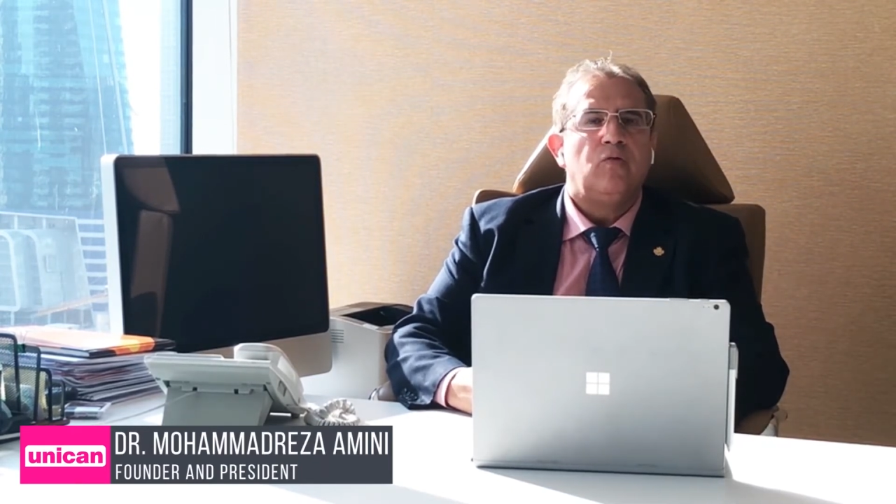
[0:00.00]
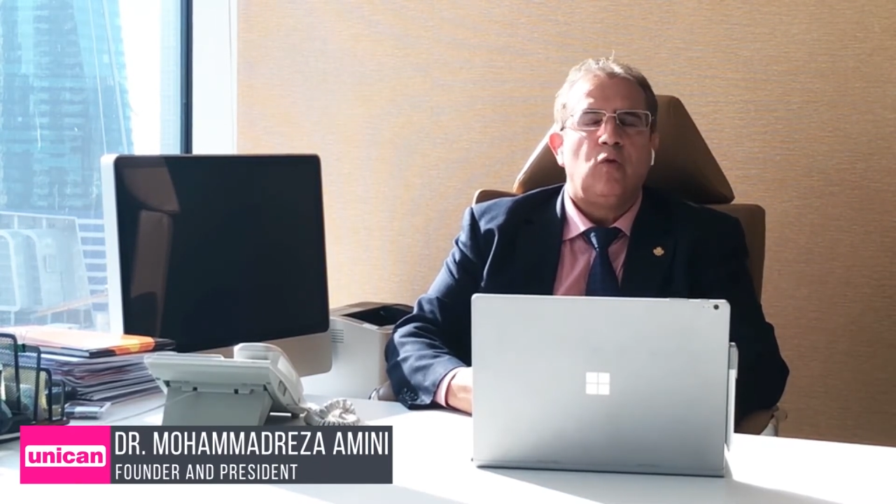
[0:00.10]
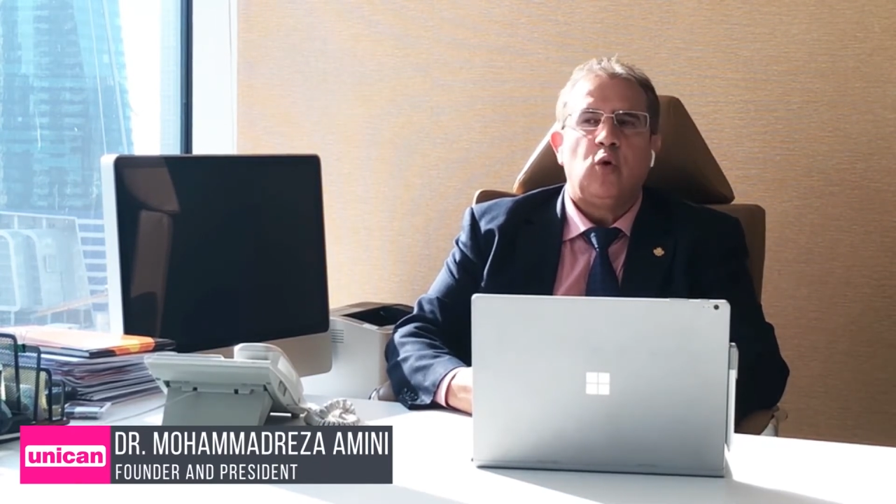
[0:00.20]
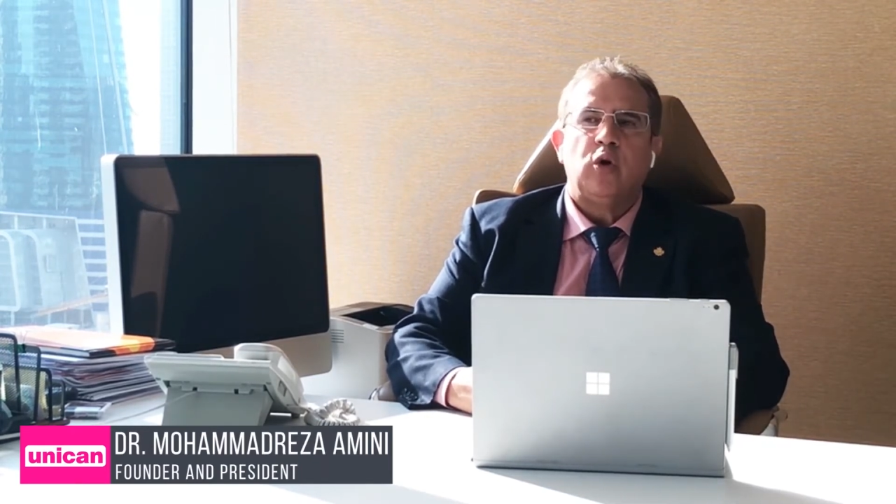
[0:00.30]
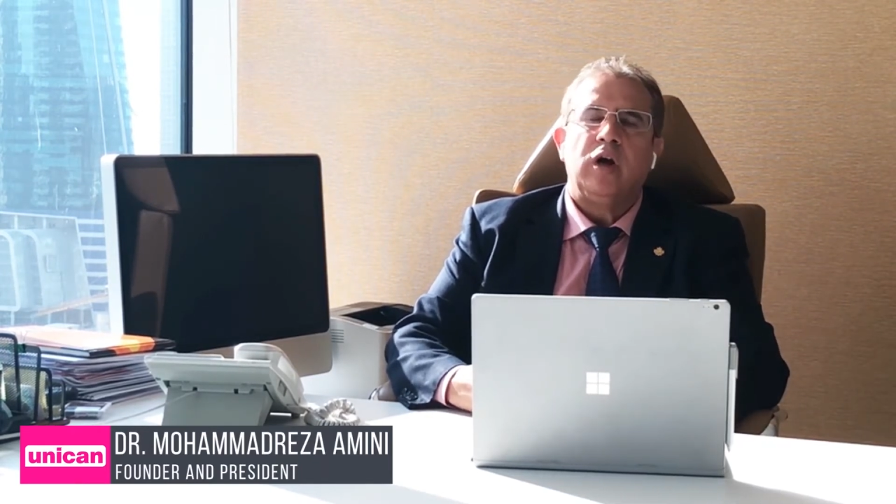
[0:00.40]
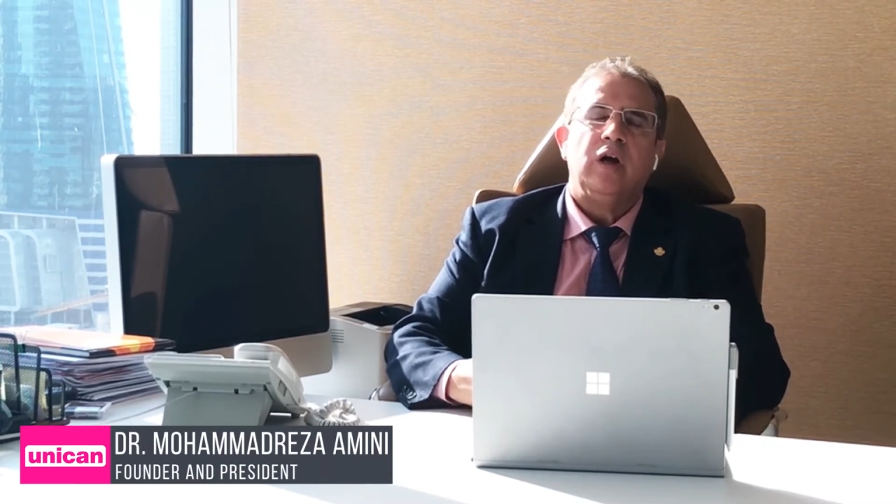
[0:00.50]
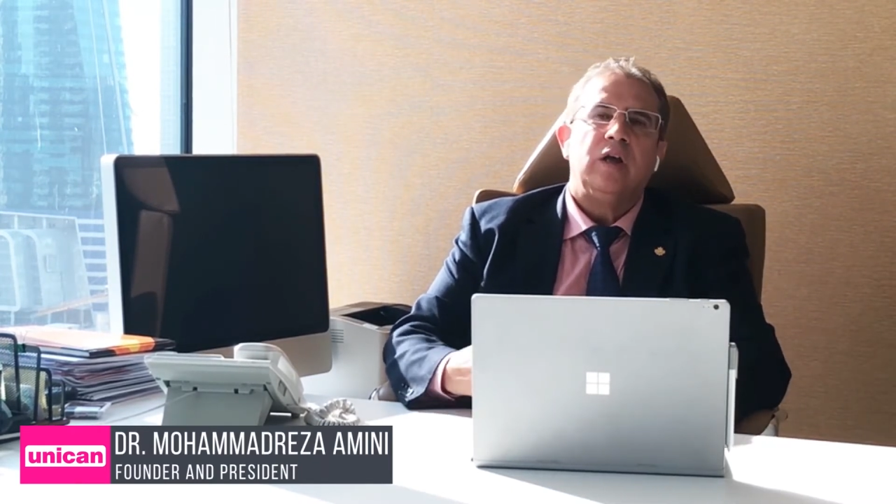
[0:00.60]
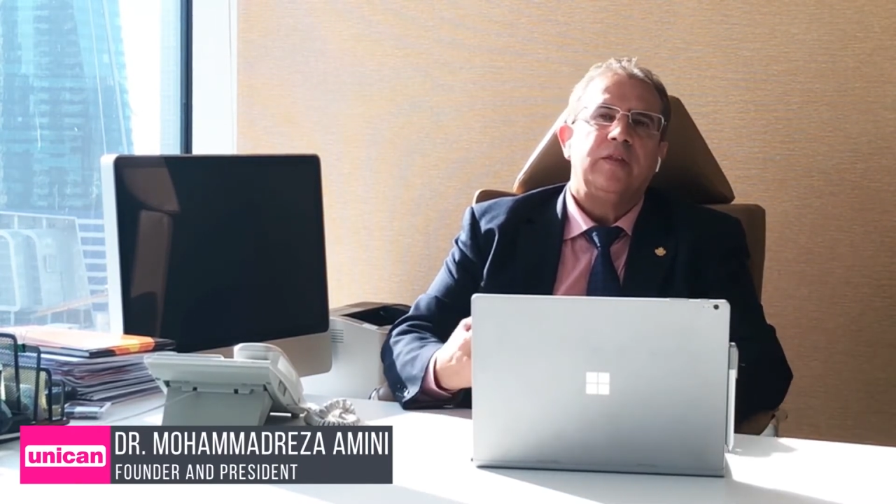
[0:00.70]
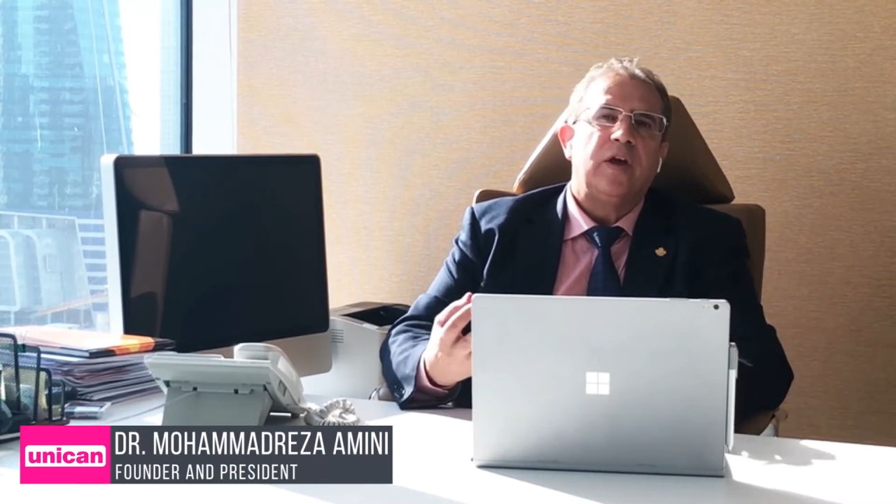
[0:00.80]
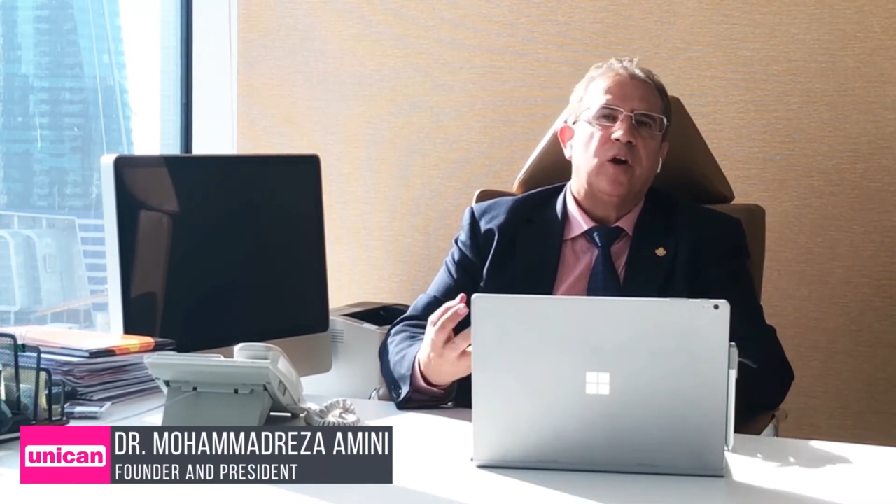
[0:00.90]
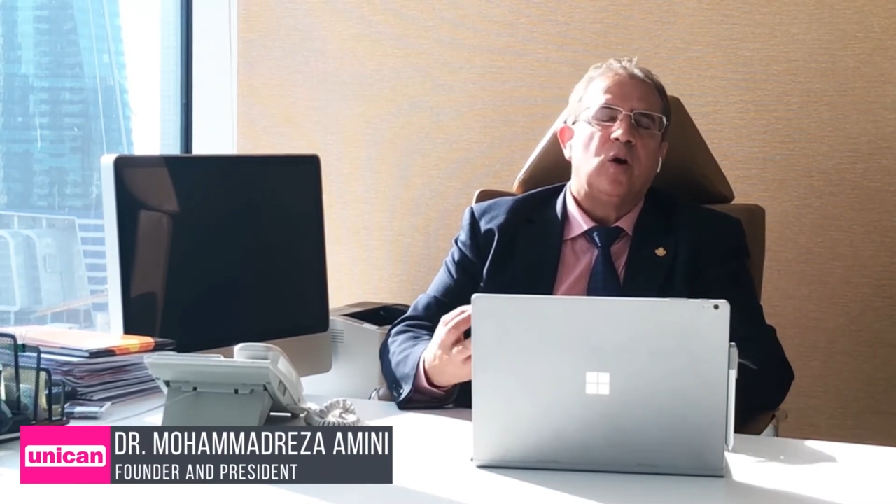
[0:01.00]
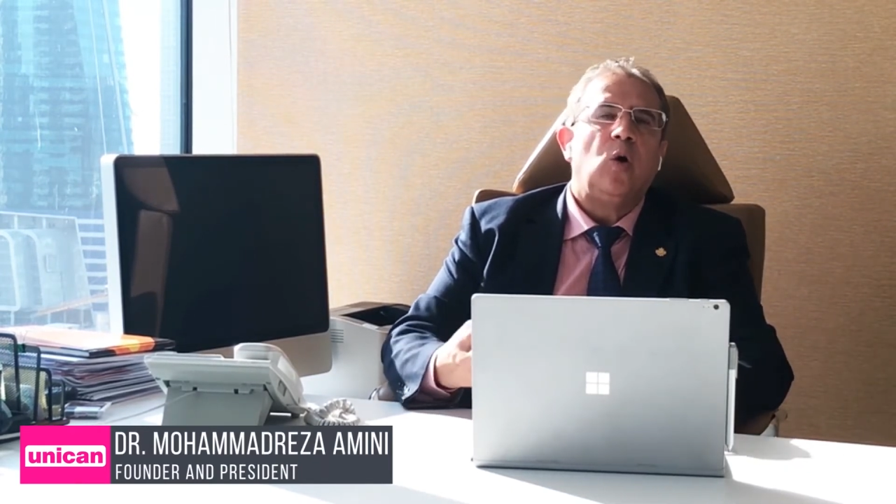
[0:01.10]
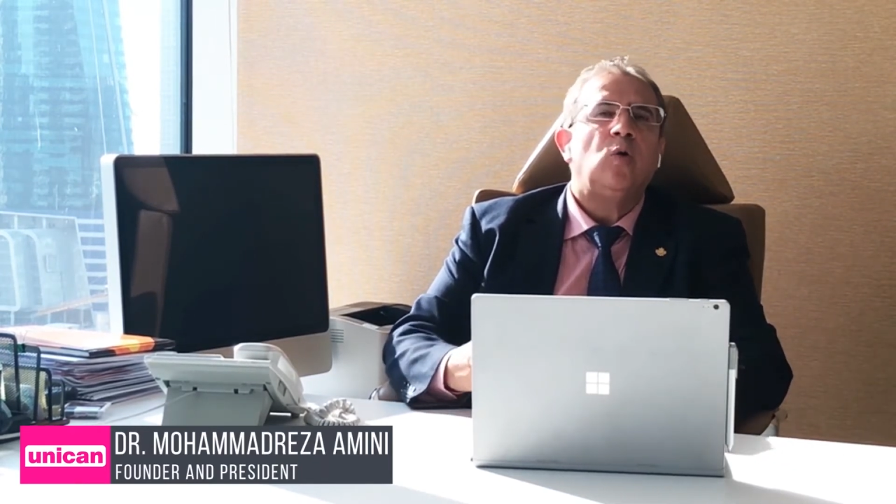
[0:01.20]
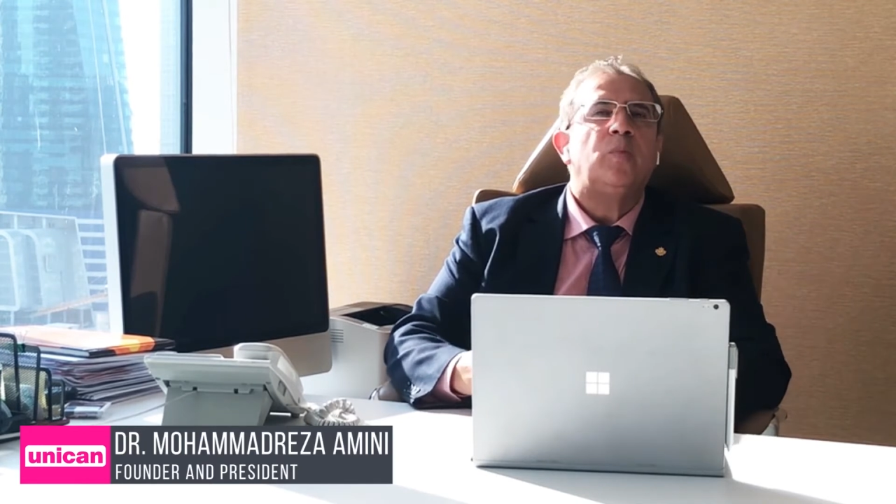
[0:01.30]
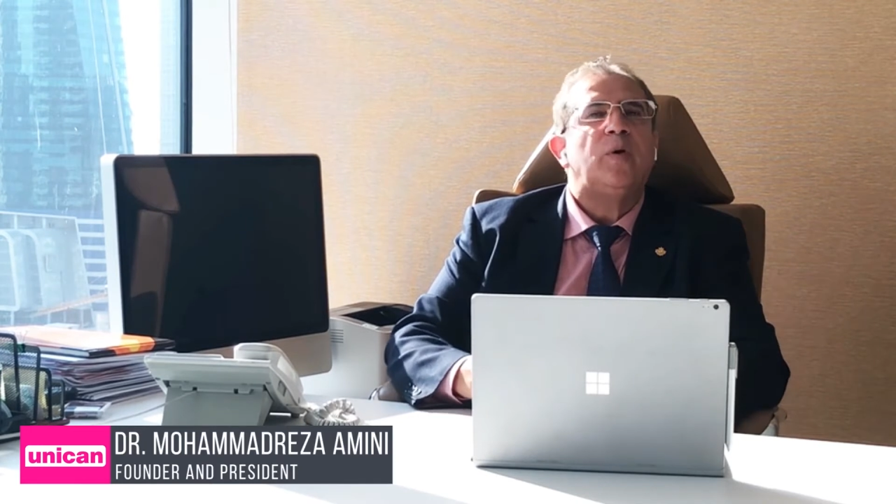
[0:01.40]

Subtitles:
for their own